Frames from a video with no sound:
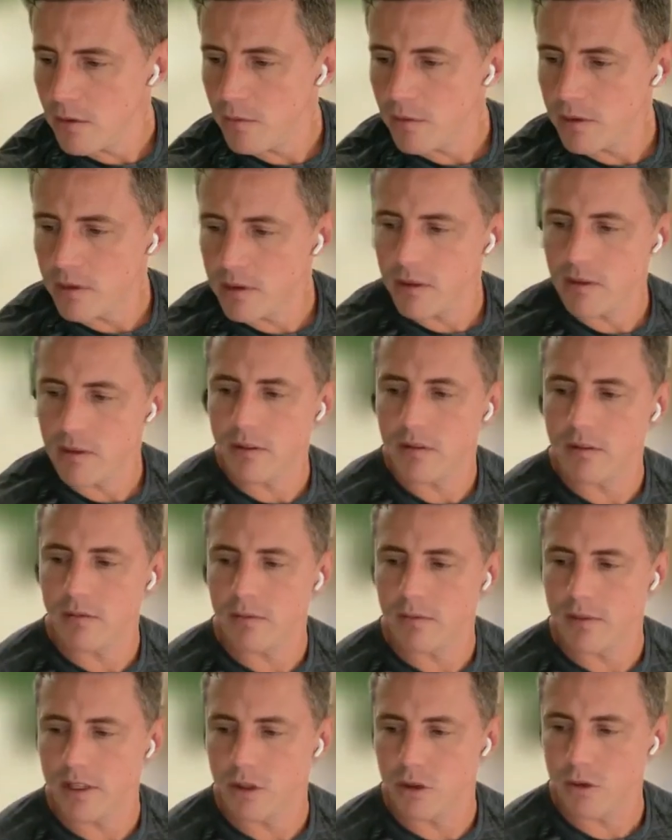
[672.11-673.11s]
with
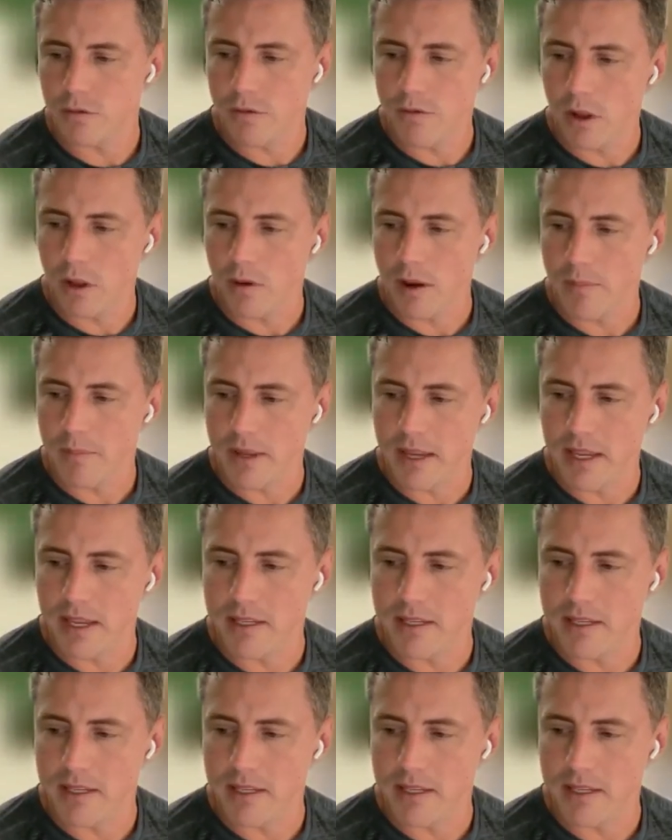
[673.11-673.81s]
initial follow-up